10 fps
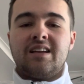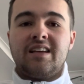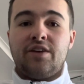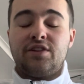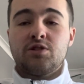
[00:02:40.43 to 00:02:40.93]

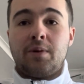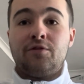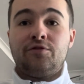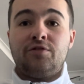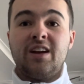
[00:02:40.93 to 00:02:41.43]
Yeah, I think it's about
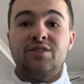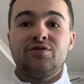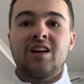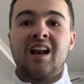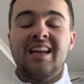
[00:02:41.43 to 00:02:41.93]

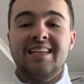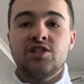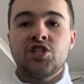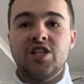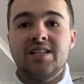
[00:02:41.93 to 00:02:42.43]
5 clean
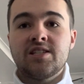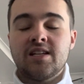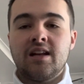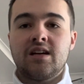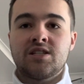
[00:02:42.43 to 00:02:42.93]
sheets in
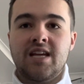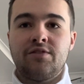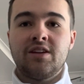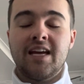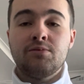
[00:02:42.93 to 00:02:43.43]
the last
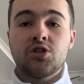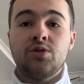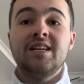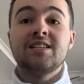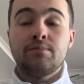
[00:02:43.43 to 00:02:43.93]
7 games. So
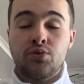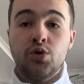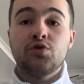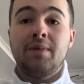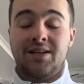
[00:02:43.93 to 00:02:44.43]
he's
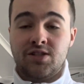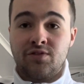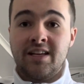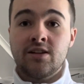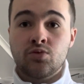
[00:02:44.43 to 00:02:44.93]
improved
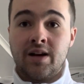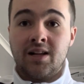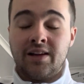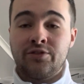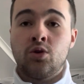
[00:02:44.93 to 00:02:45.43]
massively as
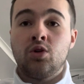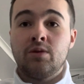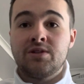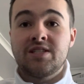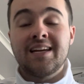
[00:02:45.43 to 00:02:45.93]
well after all the
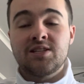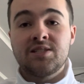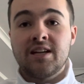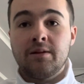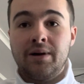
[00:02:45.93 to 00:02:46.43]
mistakes he's
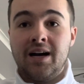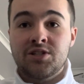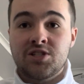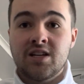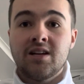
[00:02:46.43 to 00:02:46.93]
done in the past.